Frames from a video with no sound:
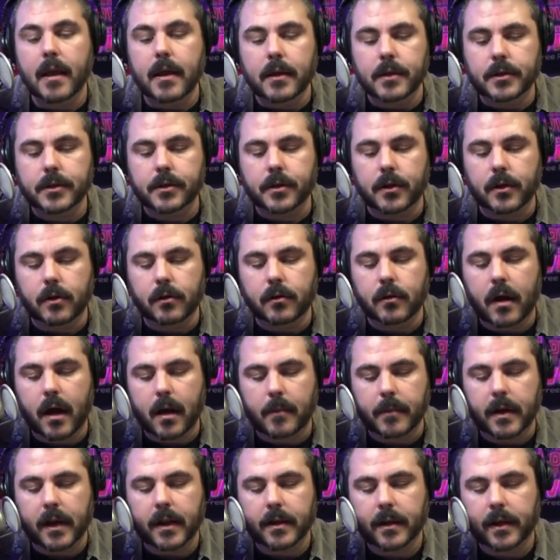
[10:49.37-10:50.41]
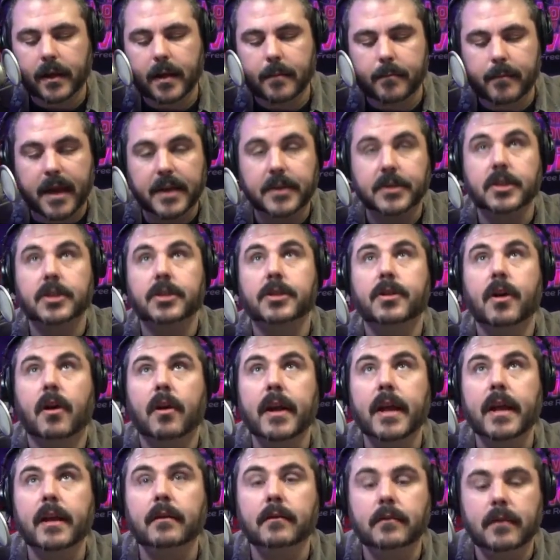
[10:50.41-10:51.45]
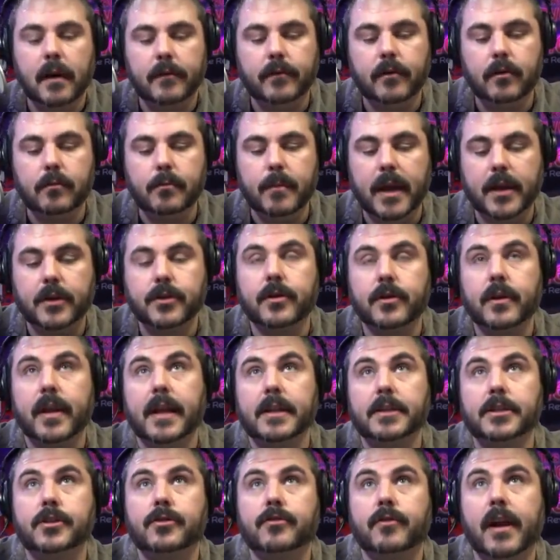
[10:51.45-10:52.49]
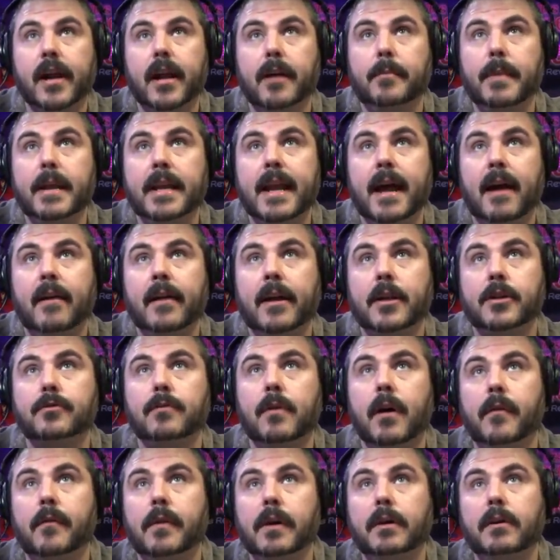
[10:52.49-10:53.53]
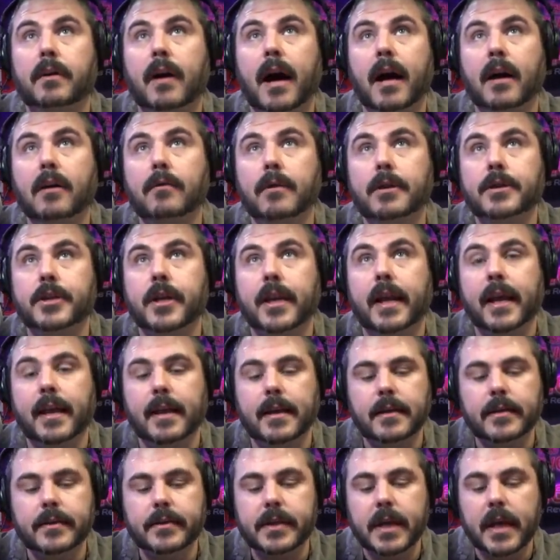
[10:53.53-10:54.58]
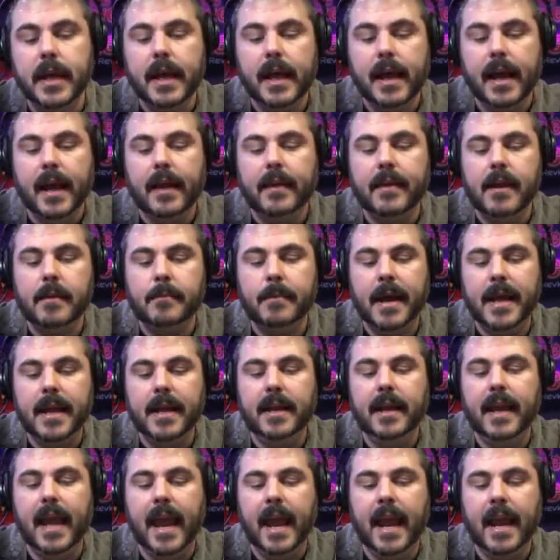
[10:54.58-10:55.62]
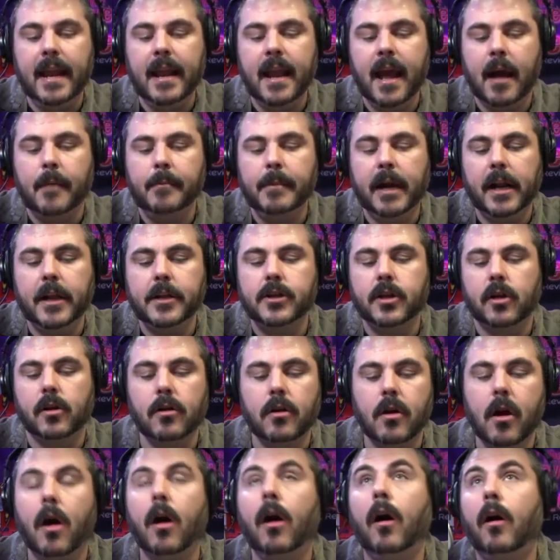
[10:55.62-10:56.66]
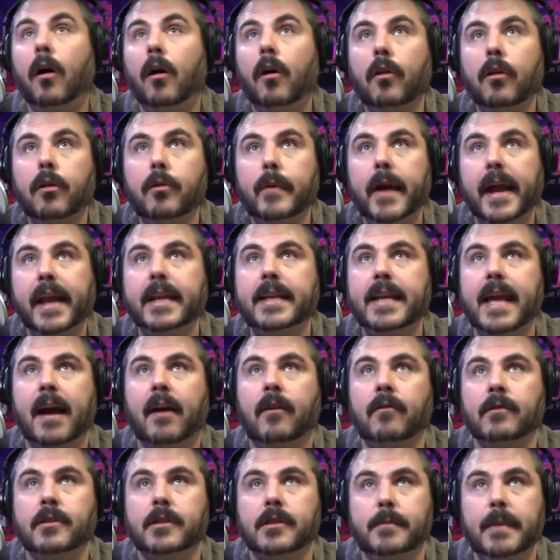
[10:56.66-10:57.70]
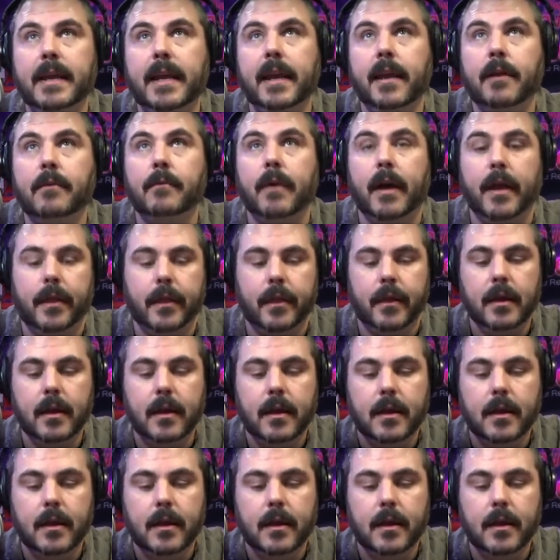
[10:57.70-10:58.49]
So I'm going to get my starting level, make sure that's straight up and down at 12 o'clock, which it is. And then my gain, I'm going to turn all the way down to begin with.